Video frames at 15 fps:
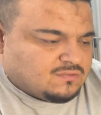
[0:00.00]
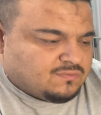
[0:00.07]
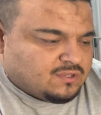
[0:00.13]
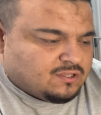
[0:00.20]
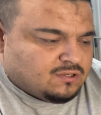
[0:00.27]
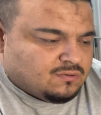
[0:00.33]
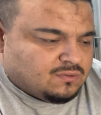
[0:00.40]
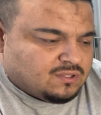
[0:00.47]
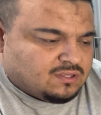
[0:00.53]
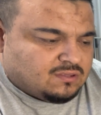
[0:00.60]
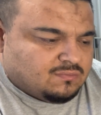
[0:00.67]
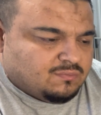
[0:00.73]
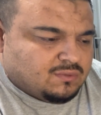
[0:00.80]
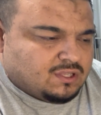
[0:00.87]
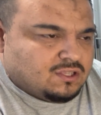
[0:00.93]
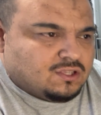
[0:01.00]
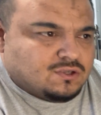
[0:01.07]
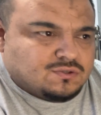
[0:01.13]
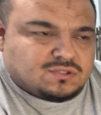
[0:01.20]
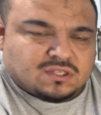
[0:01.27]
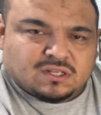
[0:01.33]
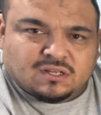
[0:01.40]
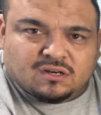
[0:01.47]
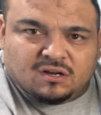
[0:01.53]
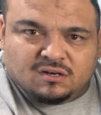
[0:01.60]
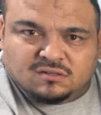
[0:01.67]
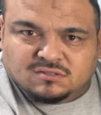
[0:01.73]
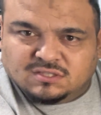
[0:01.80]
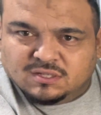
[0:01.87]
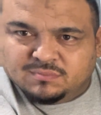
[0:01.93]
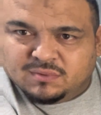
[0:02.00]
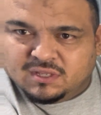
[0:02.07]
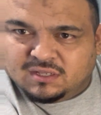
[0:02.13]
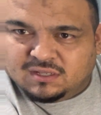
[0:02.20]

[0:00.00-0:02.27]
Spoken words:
video with me using it on something